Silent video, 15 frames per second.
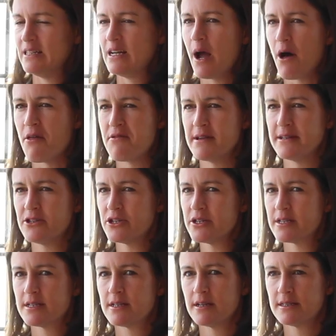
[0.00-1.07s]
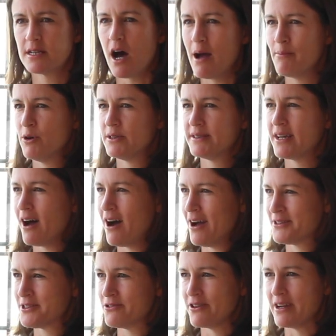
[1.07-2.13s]
Yeah, I think just time on
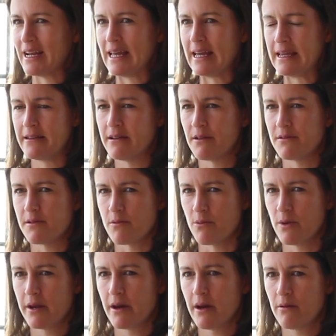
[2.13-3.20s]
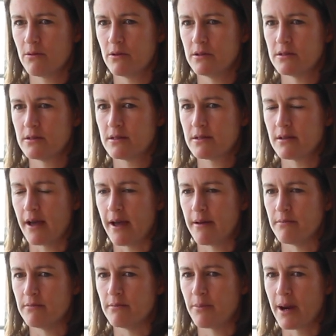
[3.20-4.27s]
task, really. I think when I was
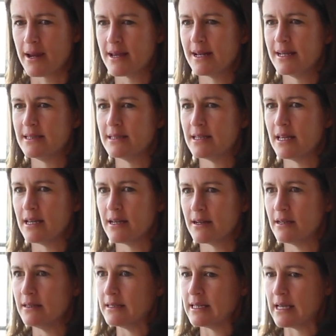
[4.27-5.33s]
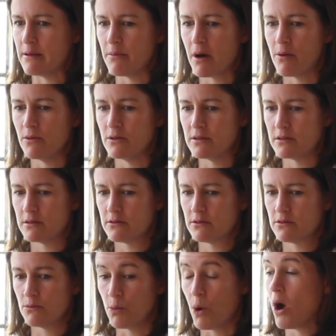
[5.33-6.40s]
breaking into the England team, I was
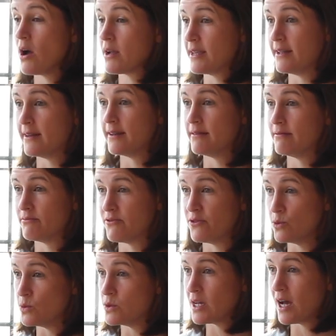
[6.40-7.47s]
working full